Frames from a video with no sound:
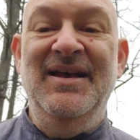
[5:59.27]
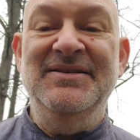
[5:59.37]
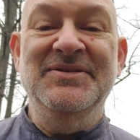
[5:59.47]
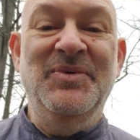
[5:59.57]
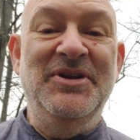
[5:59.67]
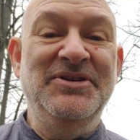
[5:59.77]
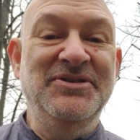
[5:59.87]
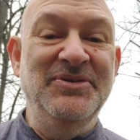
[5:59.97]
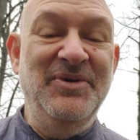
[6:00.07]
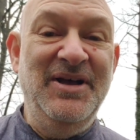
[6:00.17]
I just wanted
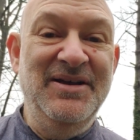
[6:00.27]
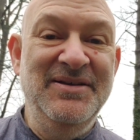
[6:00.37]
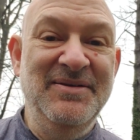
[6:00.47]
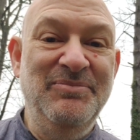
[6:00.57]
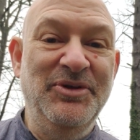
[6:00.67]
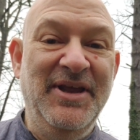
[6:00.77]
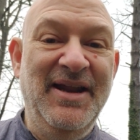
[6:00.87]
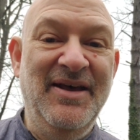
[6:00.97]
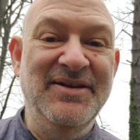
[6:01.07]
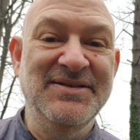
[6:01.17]
to uh, put that
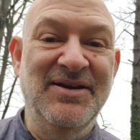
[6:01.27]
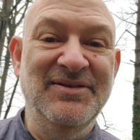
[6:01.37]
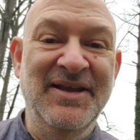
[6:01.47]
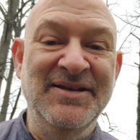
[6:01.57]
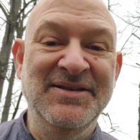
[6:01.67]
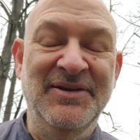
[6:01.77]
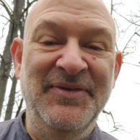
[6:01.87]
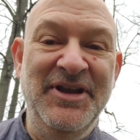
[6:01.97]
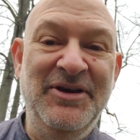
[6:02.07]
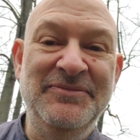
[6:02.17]
out as our latest little
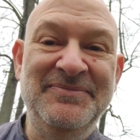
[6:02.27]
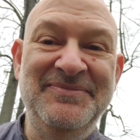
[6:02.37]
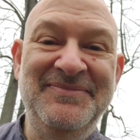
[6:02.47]
video,